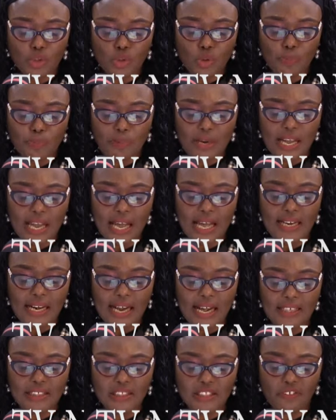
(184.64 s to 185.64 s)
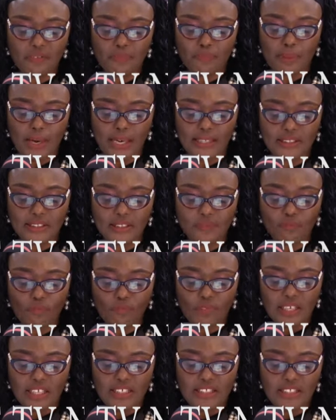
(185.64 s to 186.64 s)
to play an active part
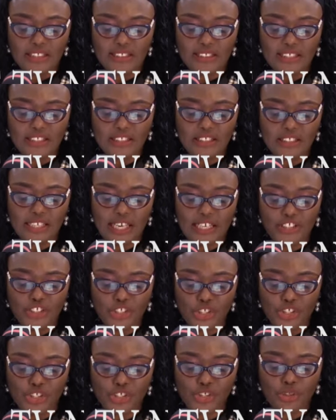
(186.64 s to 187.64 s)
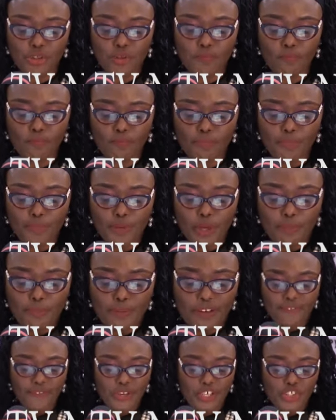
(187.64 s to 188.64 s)
in the sensitization,
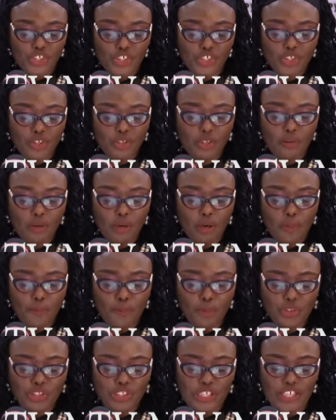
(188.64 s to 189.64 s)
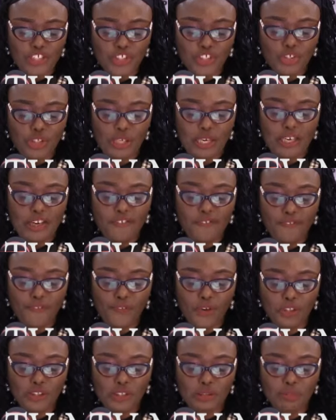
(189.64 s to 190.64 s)
prevention, protection, and
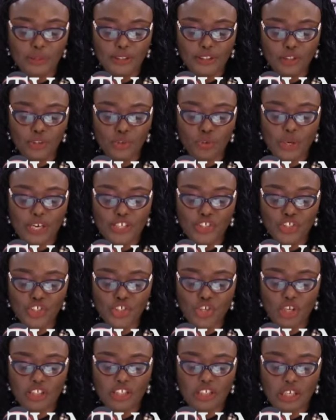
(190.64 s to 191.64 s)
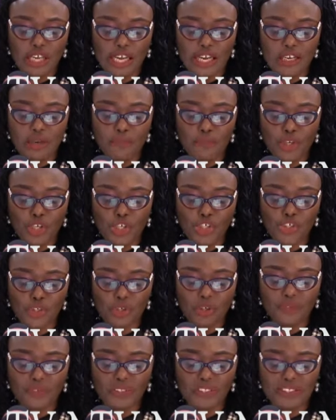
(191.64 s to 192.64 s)
enforcement to ensure the
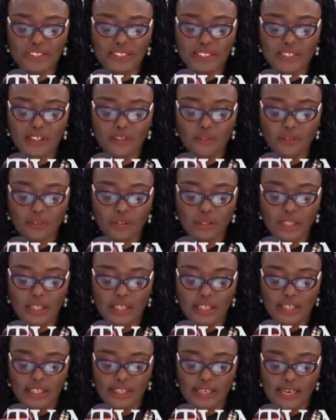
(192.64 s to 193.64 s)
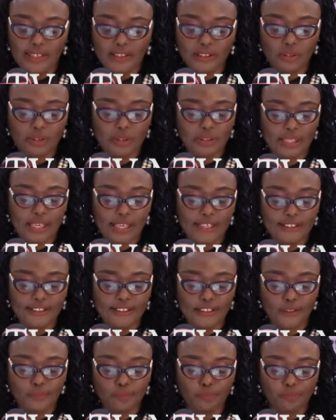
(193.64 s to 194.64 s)
elimination of these ills in our
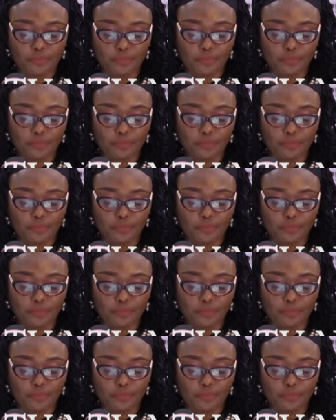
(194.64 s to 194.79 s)
society.